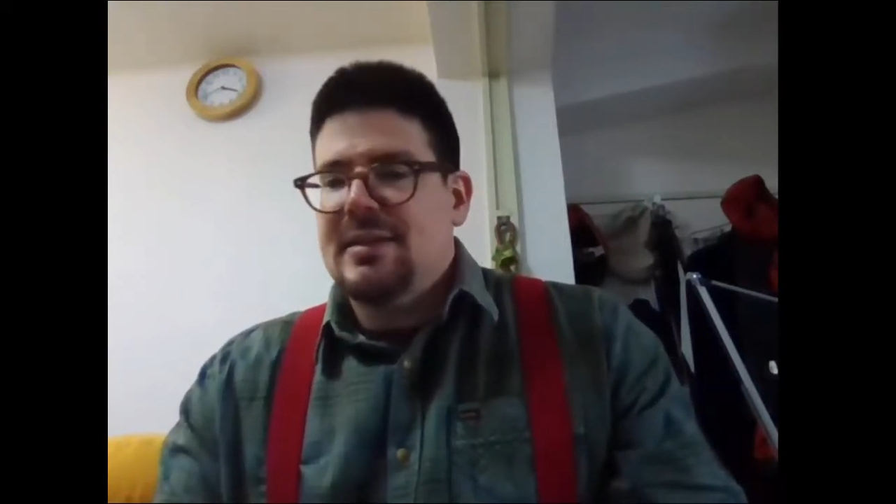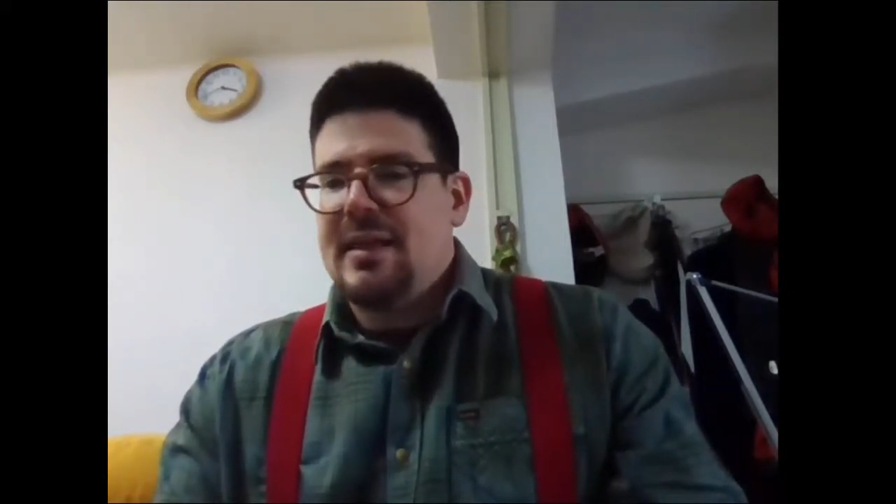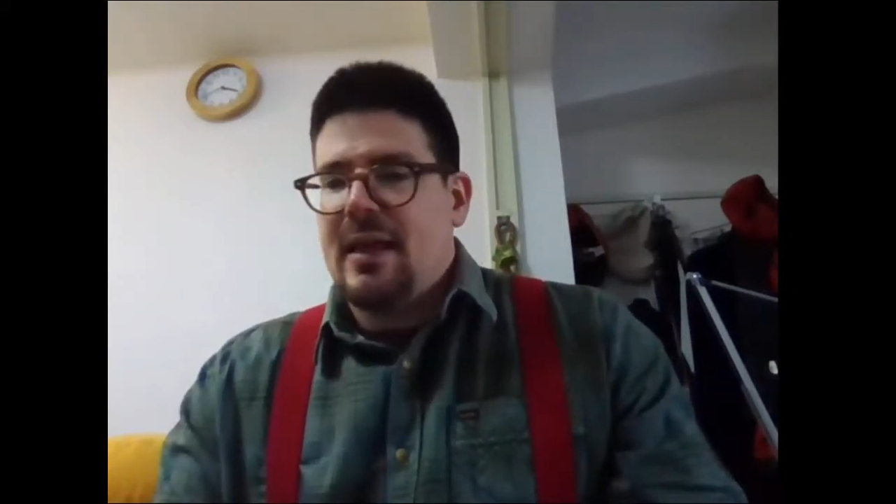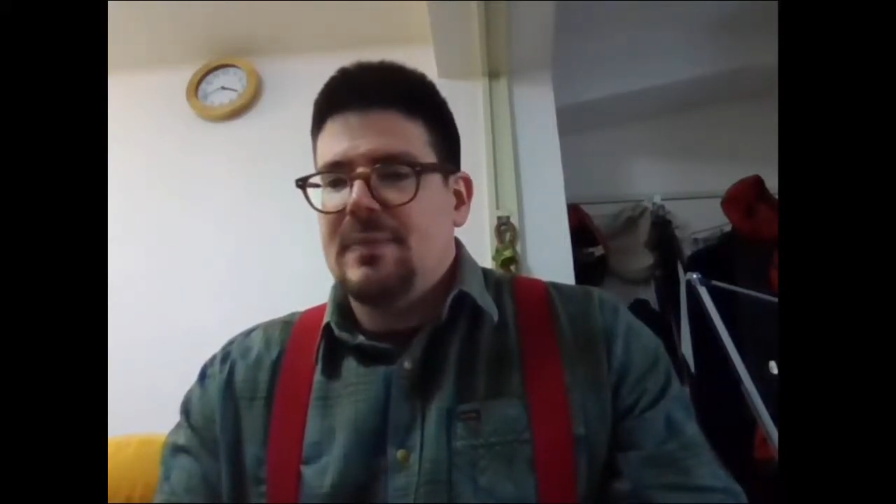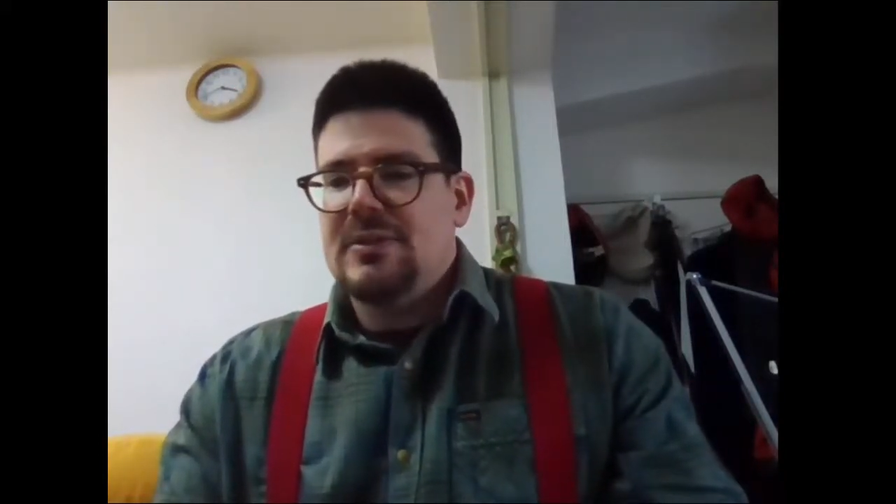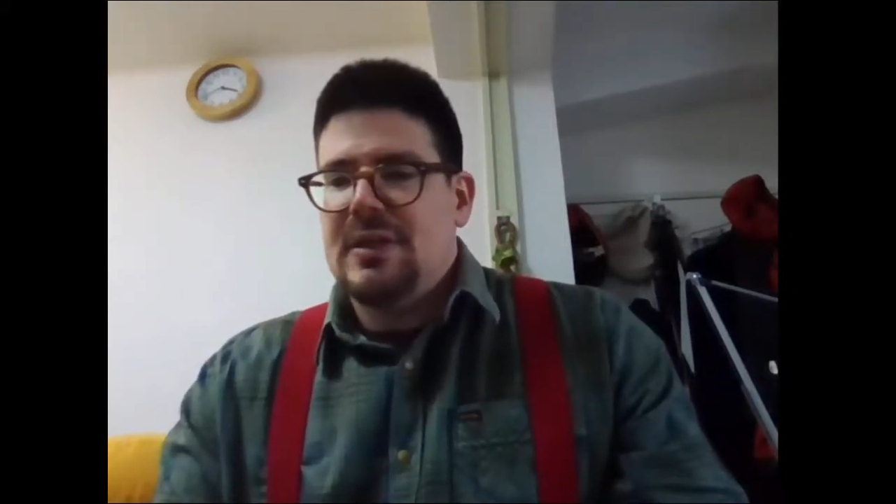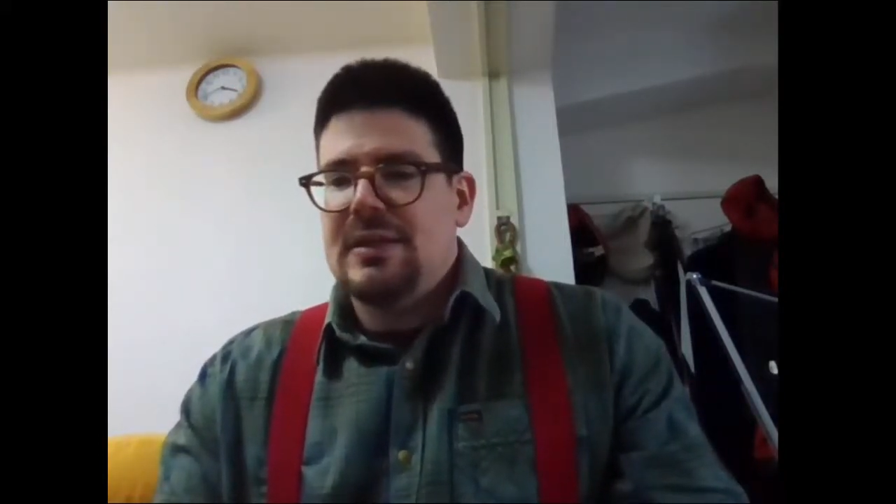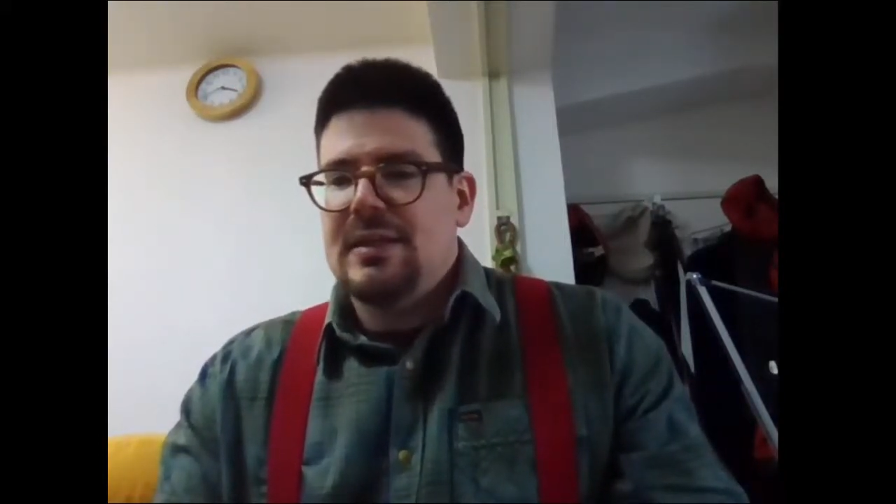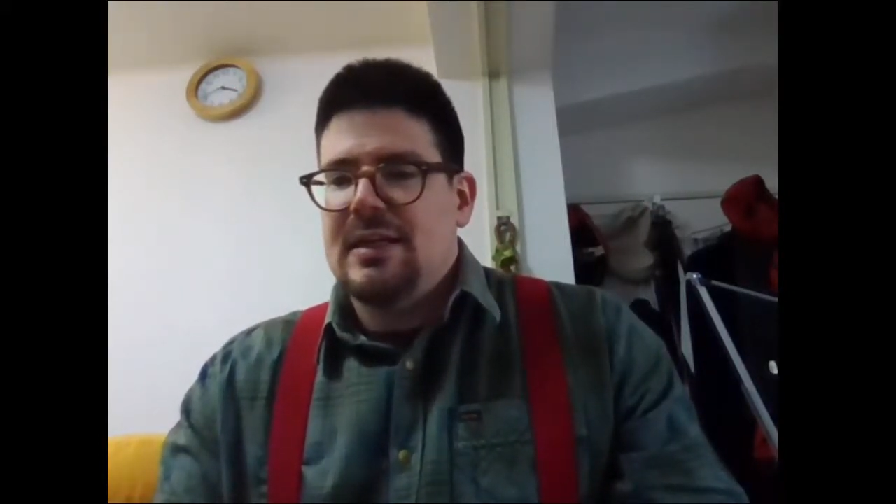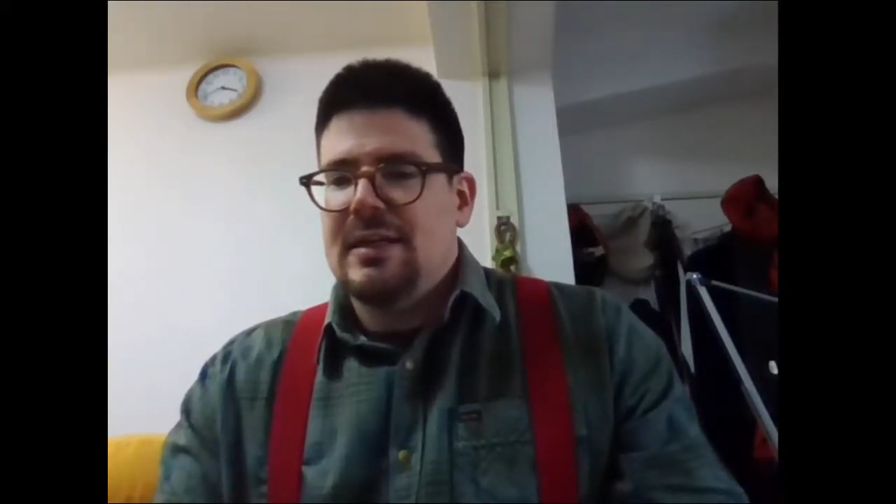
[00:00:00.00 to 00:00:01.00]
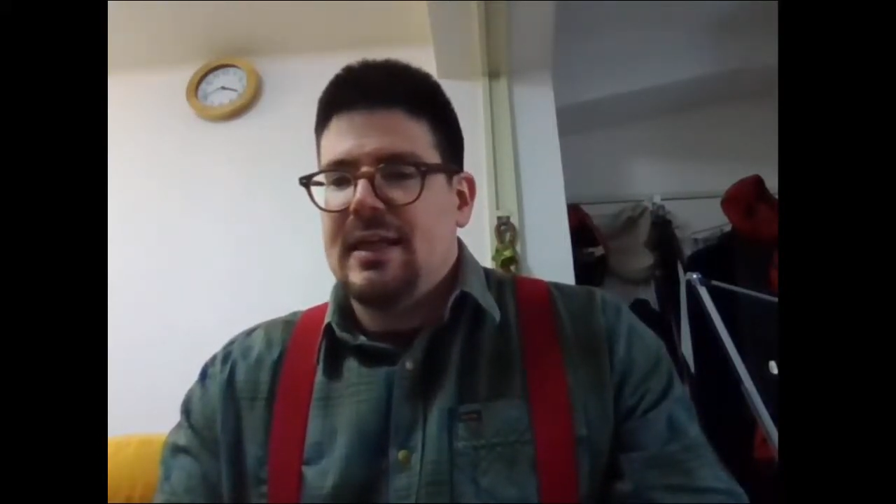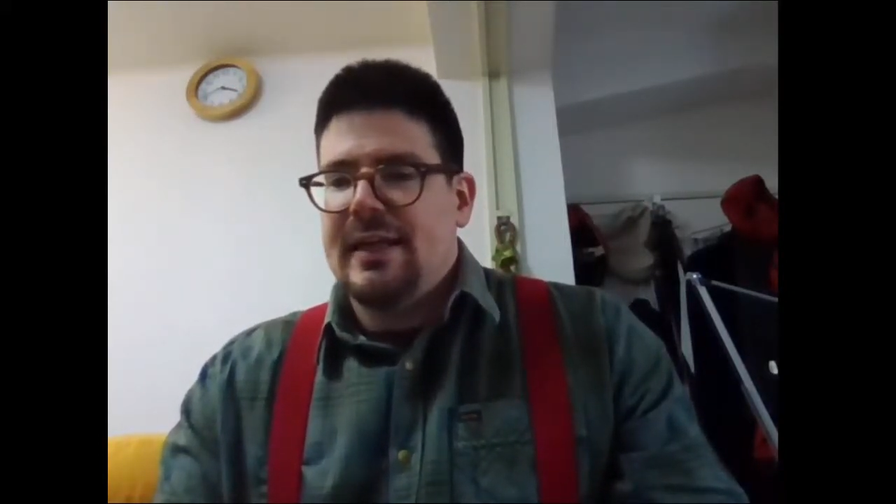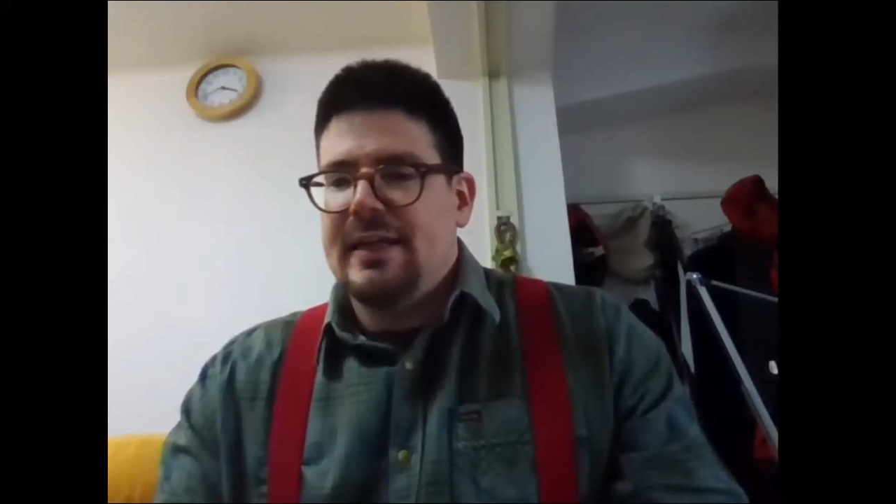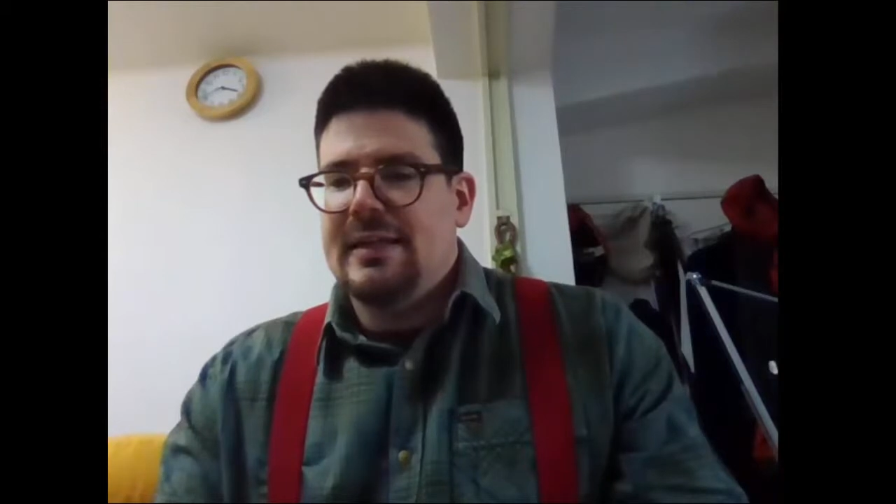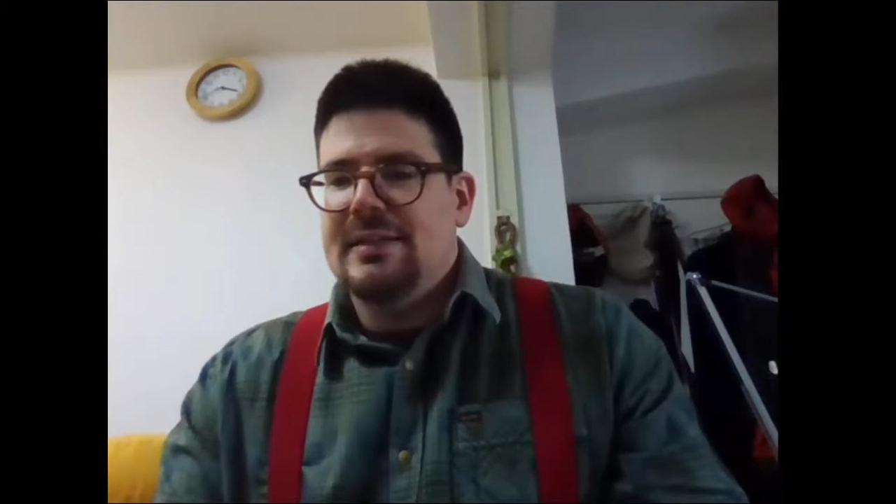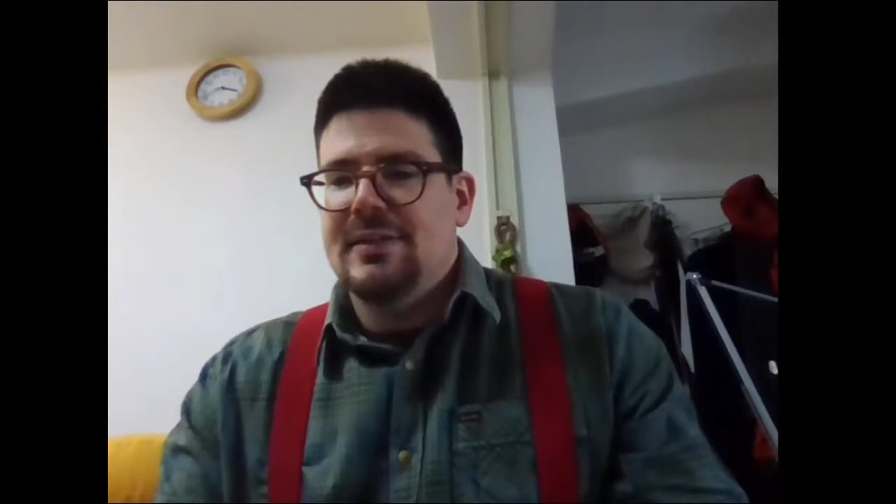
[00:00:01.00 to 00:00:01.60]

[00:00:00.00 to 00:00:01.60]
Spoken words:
Amazon and